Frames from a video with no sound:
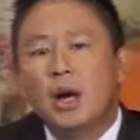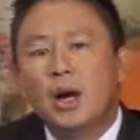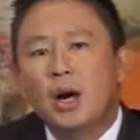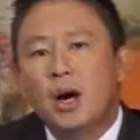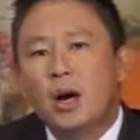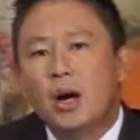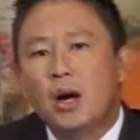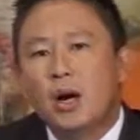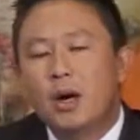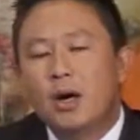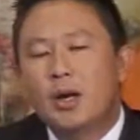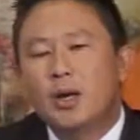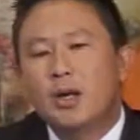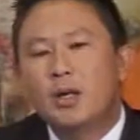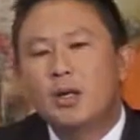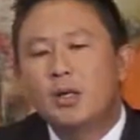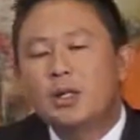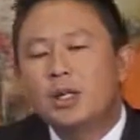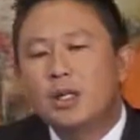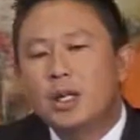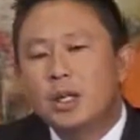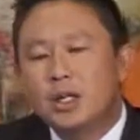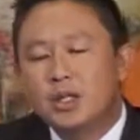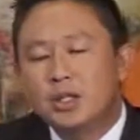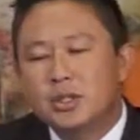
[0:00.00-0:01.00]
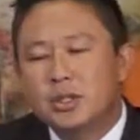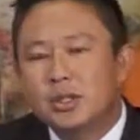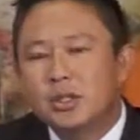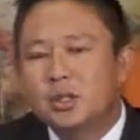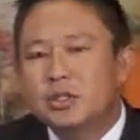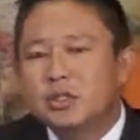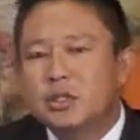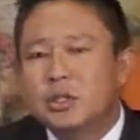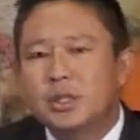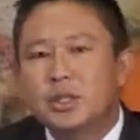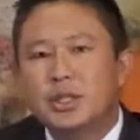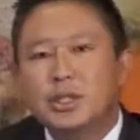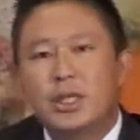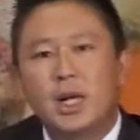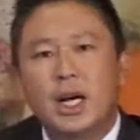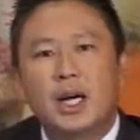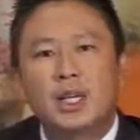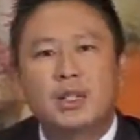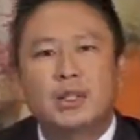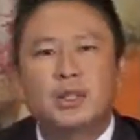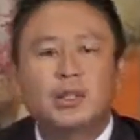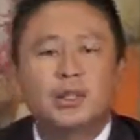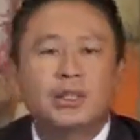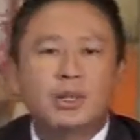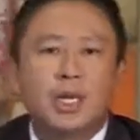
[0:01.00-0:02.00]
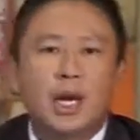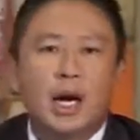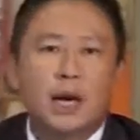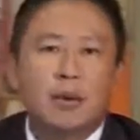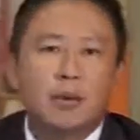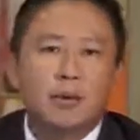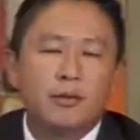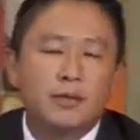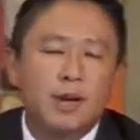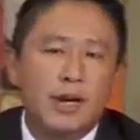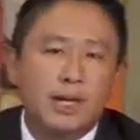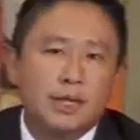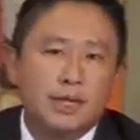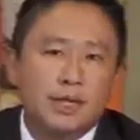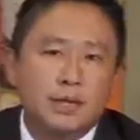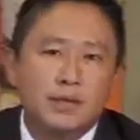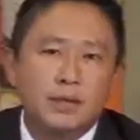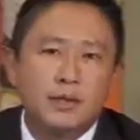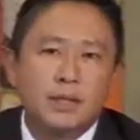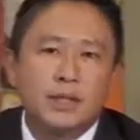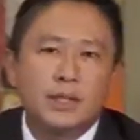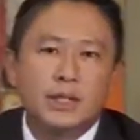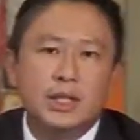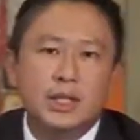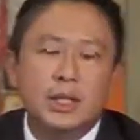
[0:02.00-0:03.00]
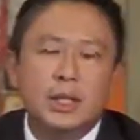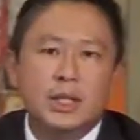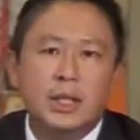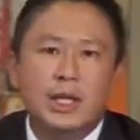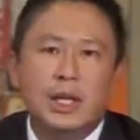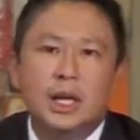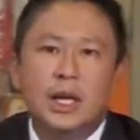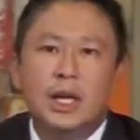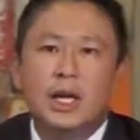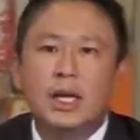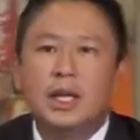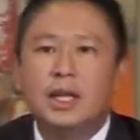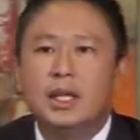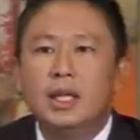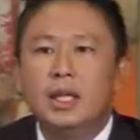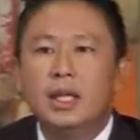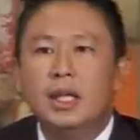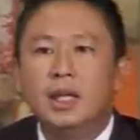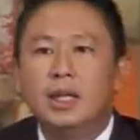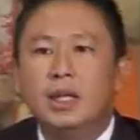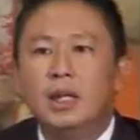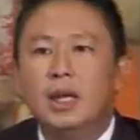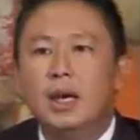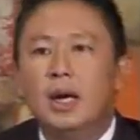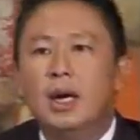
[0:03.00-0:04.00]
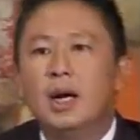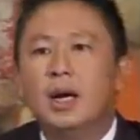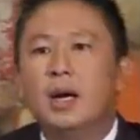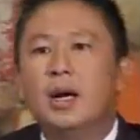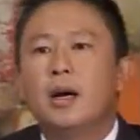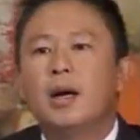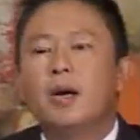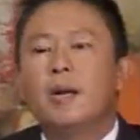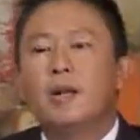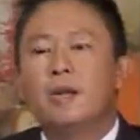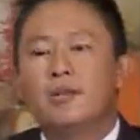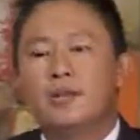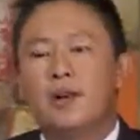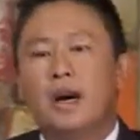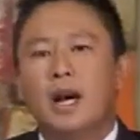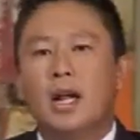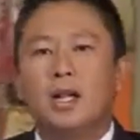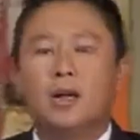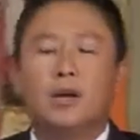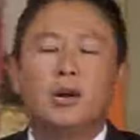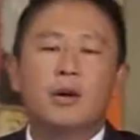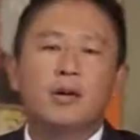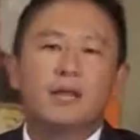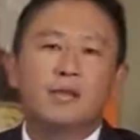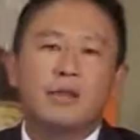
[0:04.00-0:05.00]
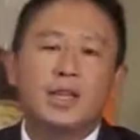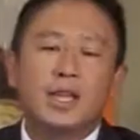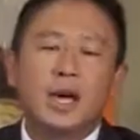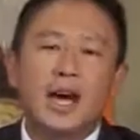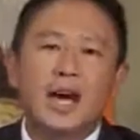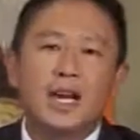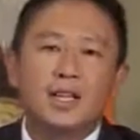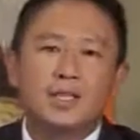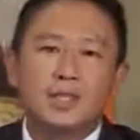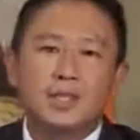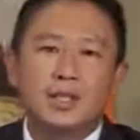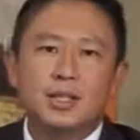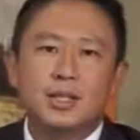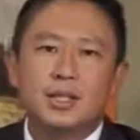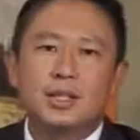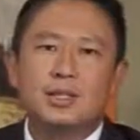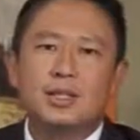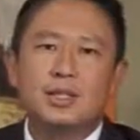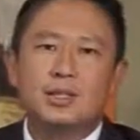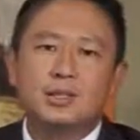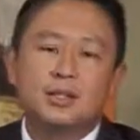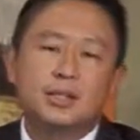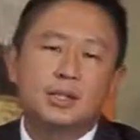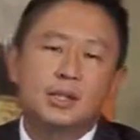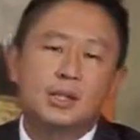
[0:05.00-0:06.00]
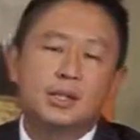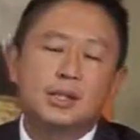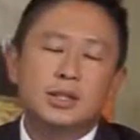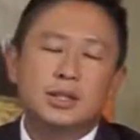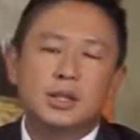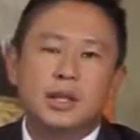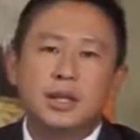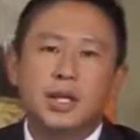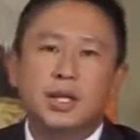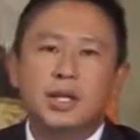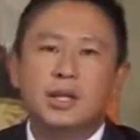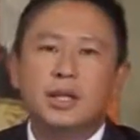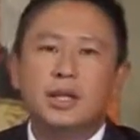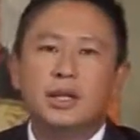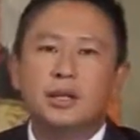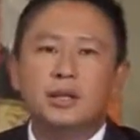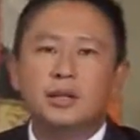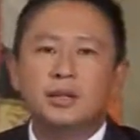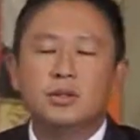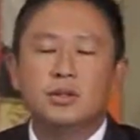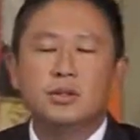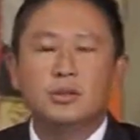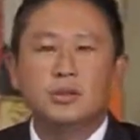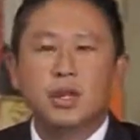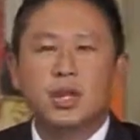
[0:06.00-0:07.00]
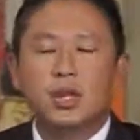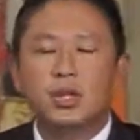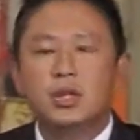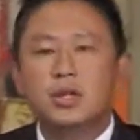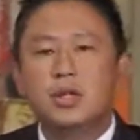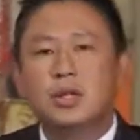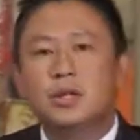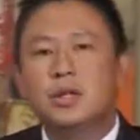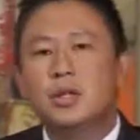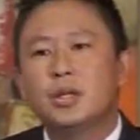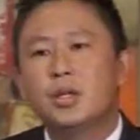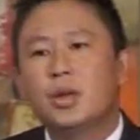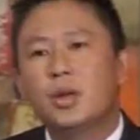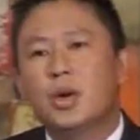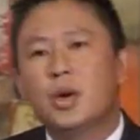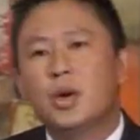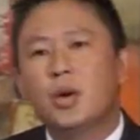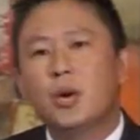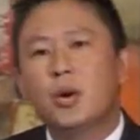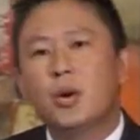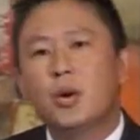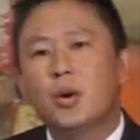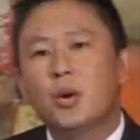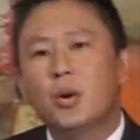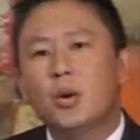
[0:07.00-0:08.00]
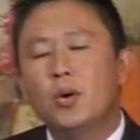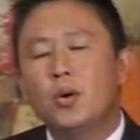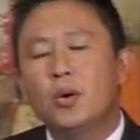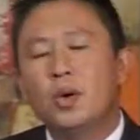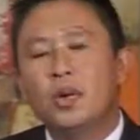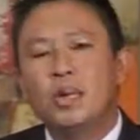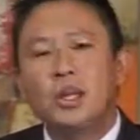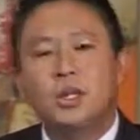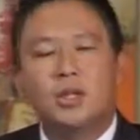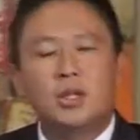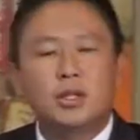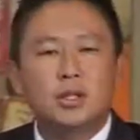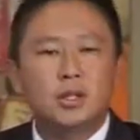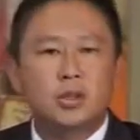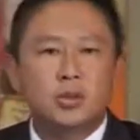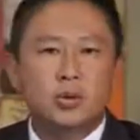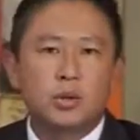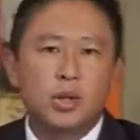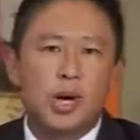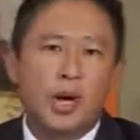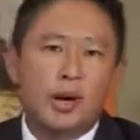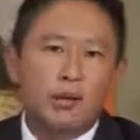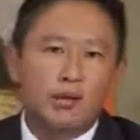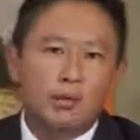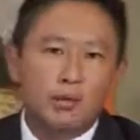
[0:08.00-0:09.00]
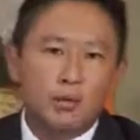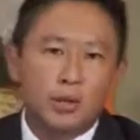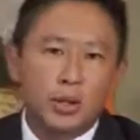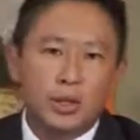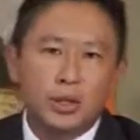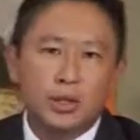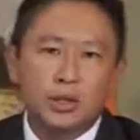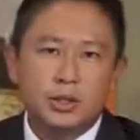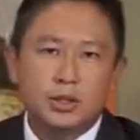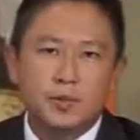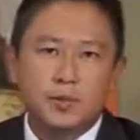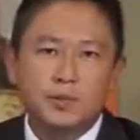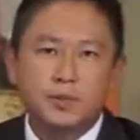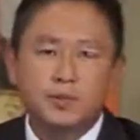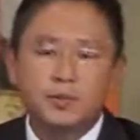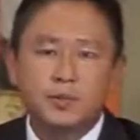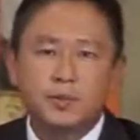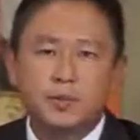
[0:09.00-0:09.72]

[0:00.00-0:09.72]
are conditions such as the type of activity, the value of the assets contained in the structure, or industry average.